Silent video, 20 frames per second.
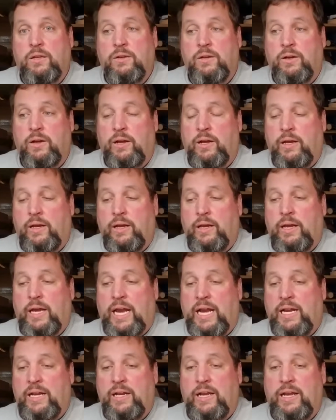
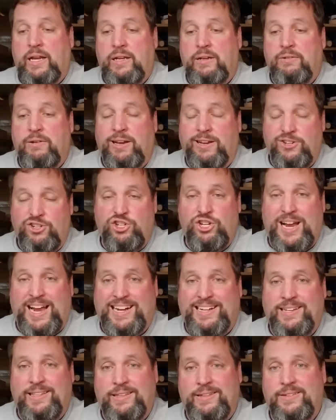and
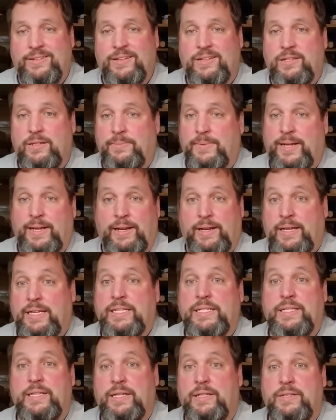shock to the system, and
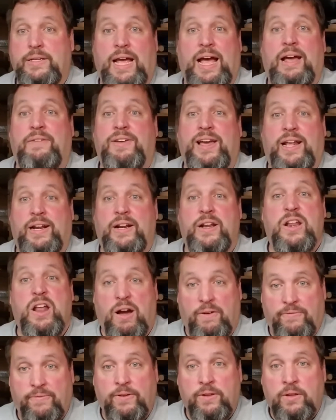it says, I've had
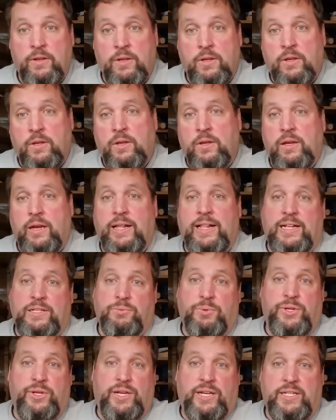enough. And
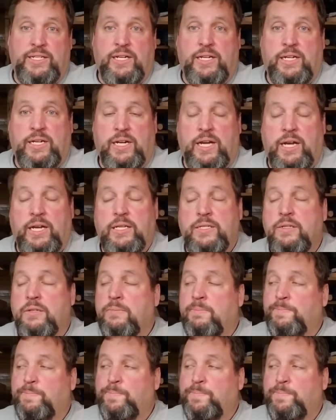that's when you get tendonitis.